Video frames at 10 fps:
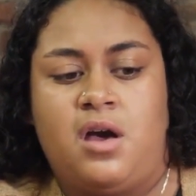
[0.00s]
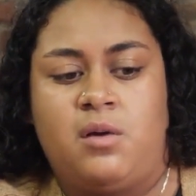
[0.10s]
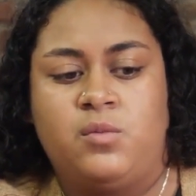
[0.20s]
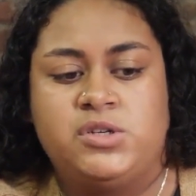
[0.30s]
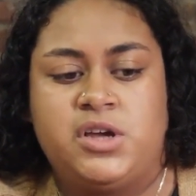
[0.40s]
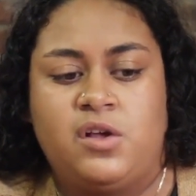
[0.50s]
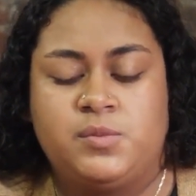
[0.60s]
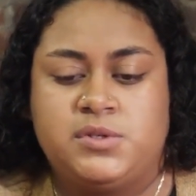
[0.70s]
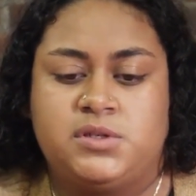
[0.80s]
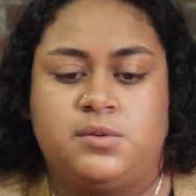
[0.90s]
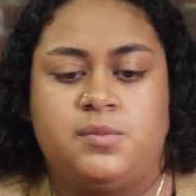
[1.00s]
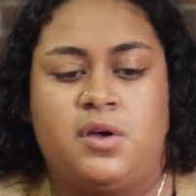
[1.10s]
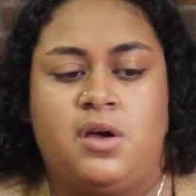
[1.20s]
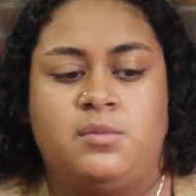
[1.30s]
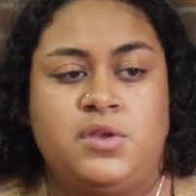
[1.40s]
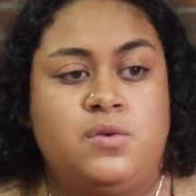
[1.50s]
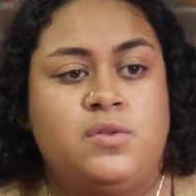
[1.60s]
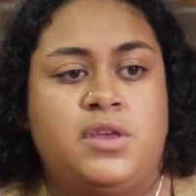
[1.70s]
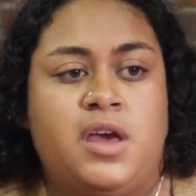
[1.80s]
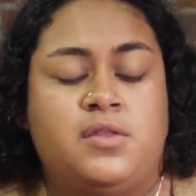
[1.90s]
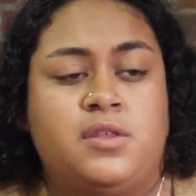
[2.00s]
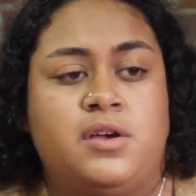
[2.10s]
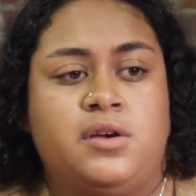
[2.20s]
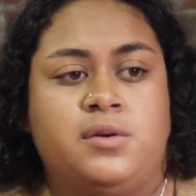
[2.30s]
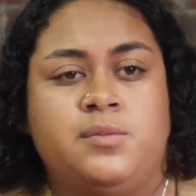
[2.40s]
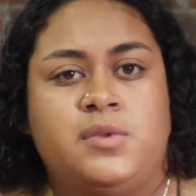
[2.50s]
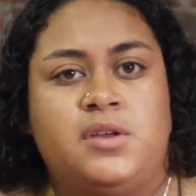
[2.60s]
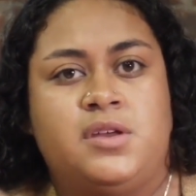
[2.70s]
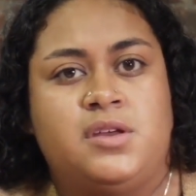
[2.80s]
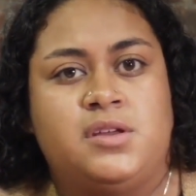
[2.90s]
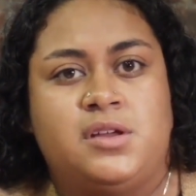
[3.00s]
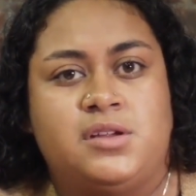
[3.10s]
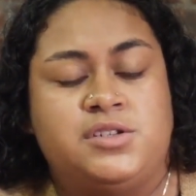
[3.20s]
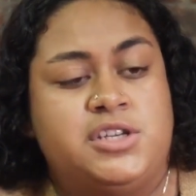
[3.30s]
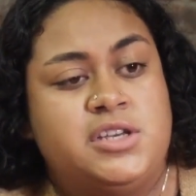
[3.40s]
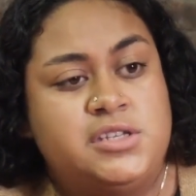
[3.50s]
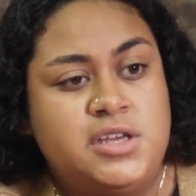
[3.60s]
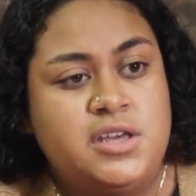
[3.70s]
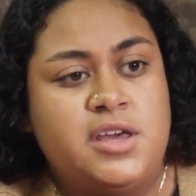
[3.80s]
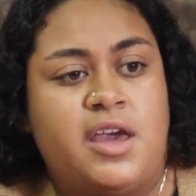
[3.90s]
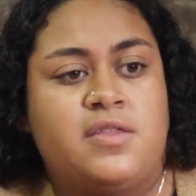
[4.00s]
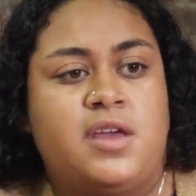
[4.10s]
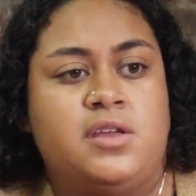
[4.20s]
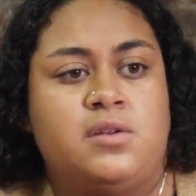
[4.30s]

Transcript: which helps youth get their GED and then,